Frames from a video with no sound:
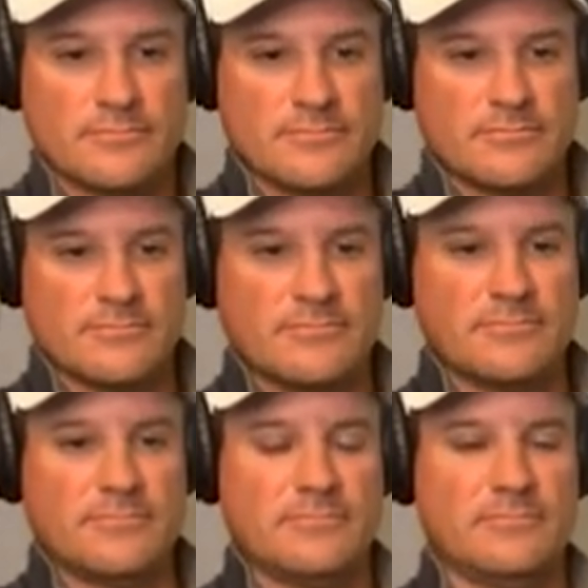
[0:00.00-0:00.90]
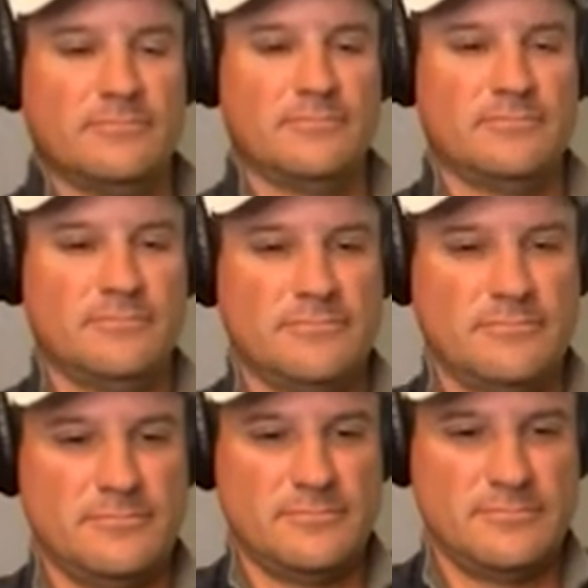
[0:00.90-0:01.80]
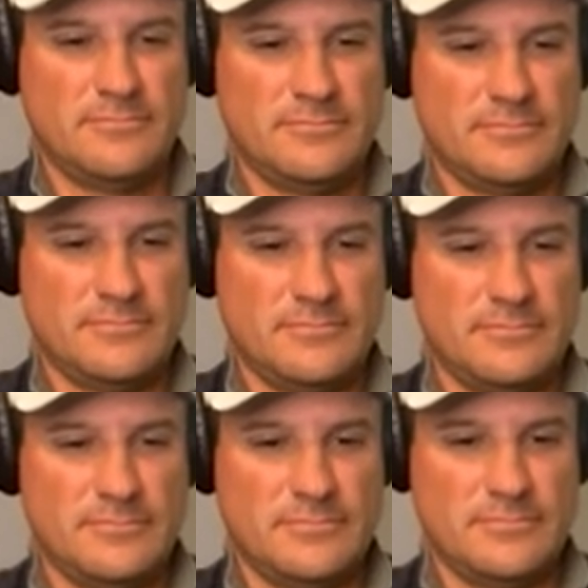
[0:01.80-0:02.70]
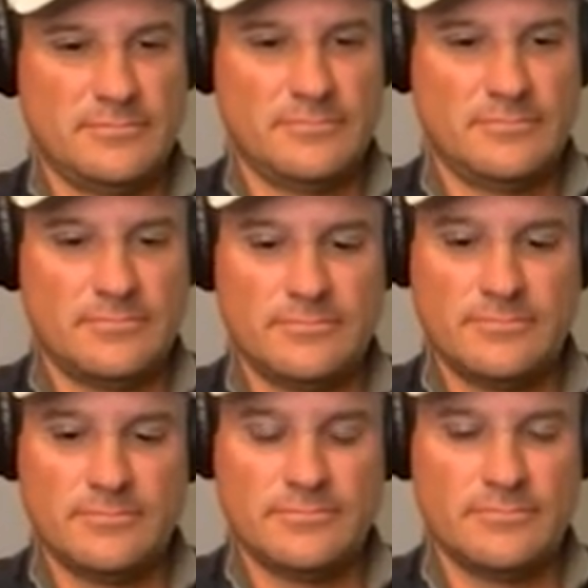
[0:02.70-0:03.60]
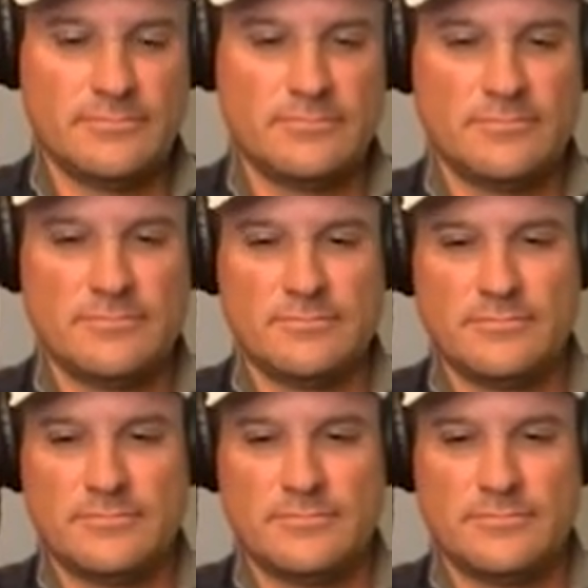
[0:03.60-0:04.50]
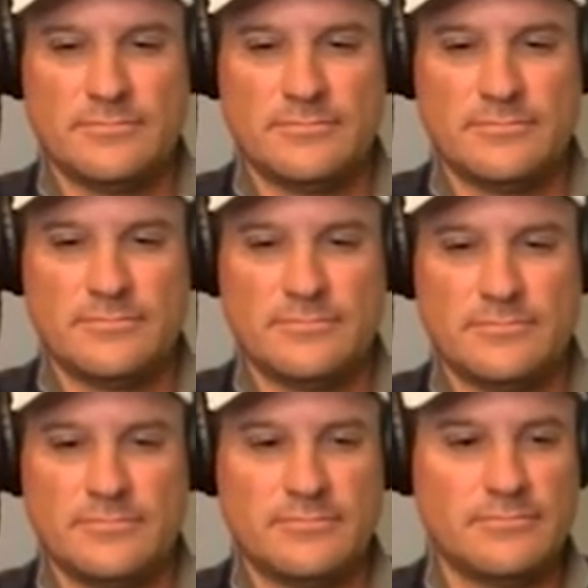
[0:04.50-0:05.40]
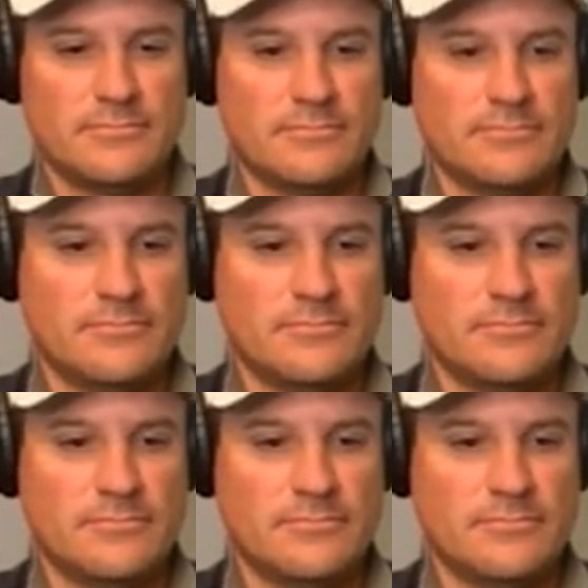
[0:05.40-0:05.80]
[no speech]